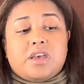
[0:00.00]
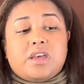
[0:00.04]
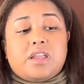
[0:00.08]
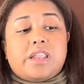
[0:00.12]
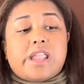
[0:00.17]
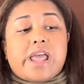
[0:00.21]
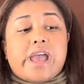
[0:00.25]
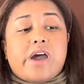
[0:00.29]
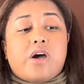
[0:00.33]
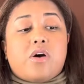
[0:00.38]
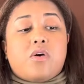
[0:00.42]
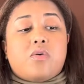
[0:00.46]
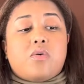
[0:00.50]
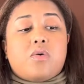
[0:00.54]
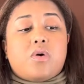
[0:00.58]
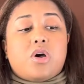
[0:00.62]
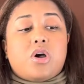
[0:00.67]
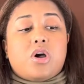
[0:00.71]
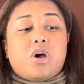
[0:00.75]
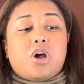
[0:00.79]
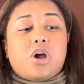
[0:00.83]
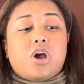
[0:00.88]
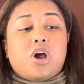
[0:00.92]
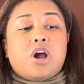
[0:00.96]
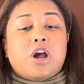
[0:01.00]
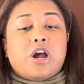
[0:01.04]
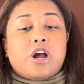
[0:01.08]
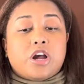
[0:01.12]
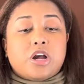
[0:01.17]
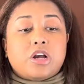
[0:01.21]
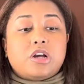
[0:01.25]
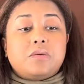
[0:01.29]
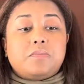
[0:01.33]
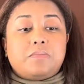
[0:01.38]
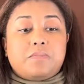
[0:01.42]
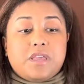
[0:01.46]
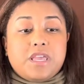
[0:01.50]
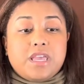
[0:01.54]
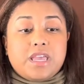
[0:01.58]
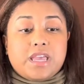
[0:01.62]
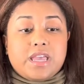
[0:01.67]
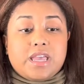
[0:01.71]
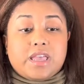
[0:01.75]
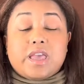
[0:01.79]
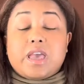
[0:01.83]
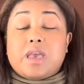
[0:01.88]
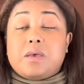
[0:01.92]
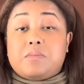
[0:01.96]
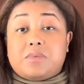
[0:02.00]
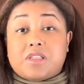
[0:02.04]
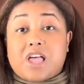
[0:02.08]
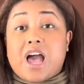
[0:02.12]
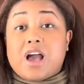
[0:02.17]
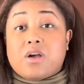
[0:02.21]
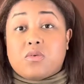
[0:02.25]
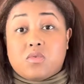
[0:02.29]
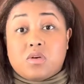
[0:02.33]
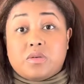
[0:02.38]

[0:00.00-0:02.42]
Now, her being a black